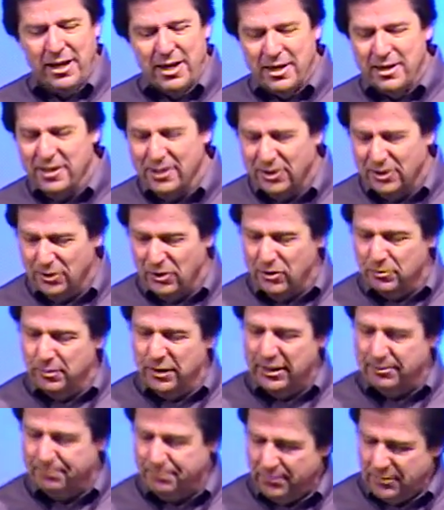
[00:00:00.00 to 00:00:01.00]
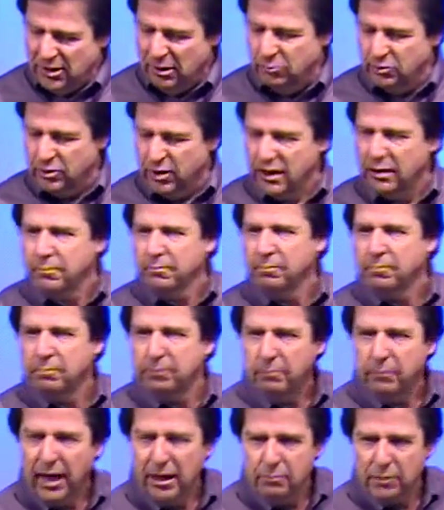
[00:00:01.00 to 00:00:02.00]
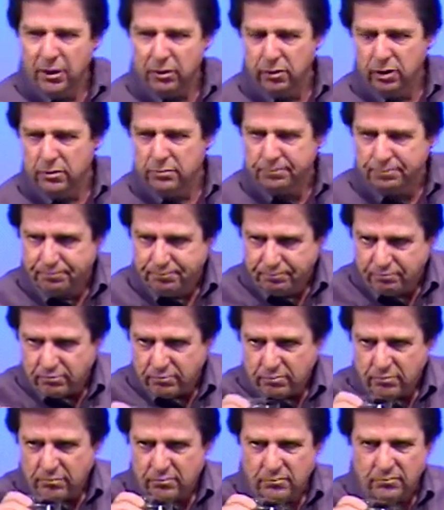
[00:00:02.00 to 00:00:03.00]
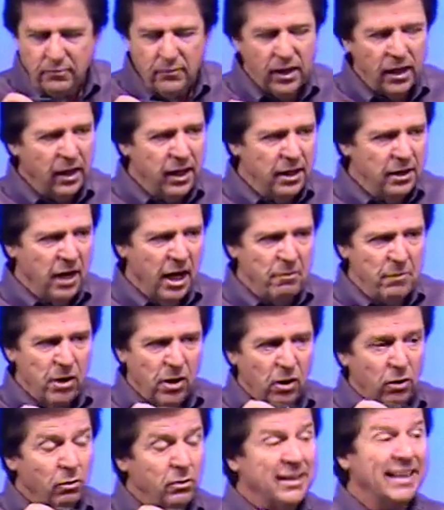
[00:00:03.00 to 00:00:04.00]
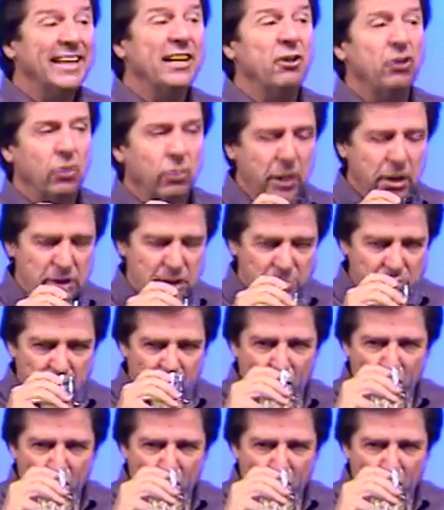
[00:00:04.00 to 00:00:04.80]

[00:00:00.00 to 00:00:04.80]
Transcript: and, excuse me, something's trying to bite my throat. And not my own intuition,